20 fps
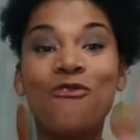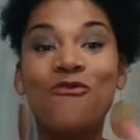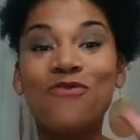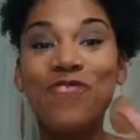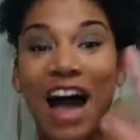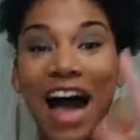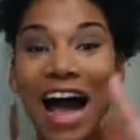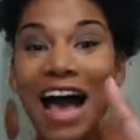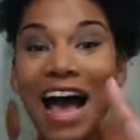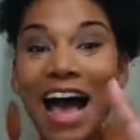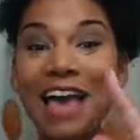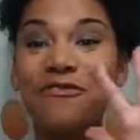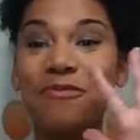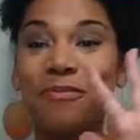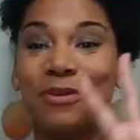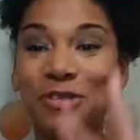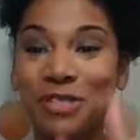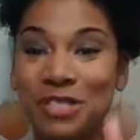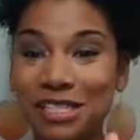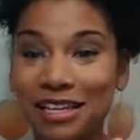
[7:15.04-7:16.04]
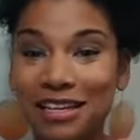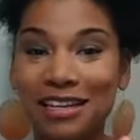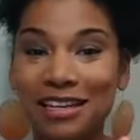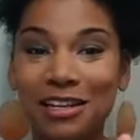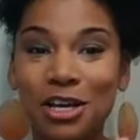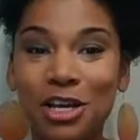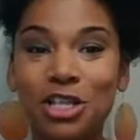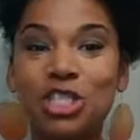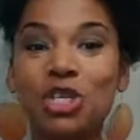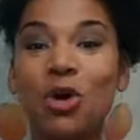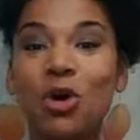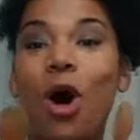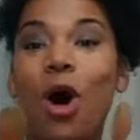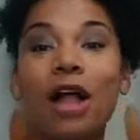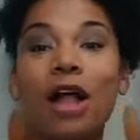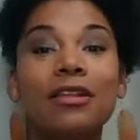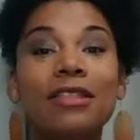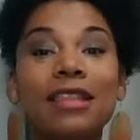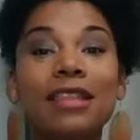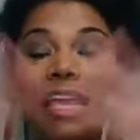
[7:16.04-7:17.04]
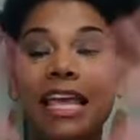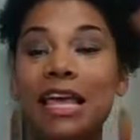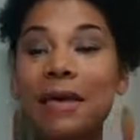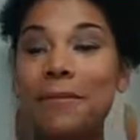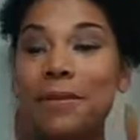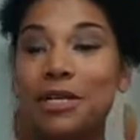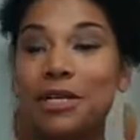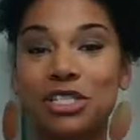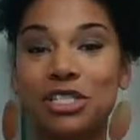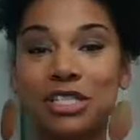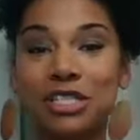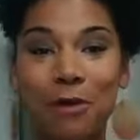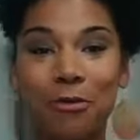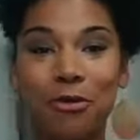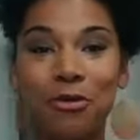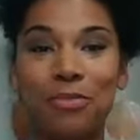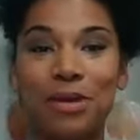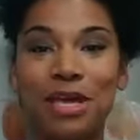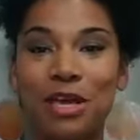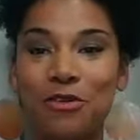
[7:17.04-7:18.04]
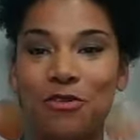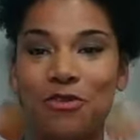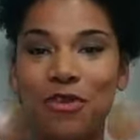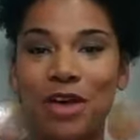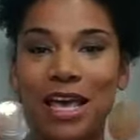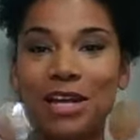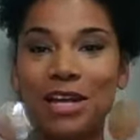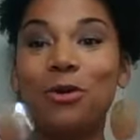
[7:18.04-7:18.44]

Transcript: 5%. So all of the images that were being fed,